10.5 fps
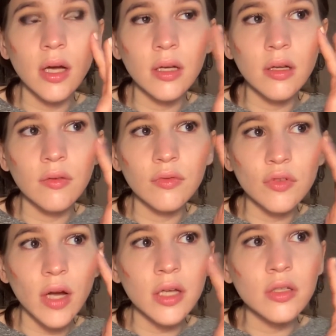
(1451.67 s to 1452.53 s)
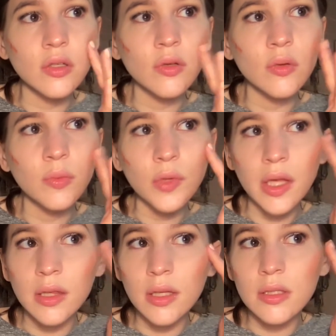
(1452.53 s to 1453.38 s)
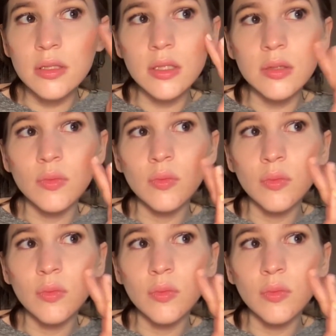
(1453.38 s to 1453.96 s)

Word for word: kind of try to blend this as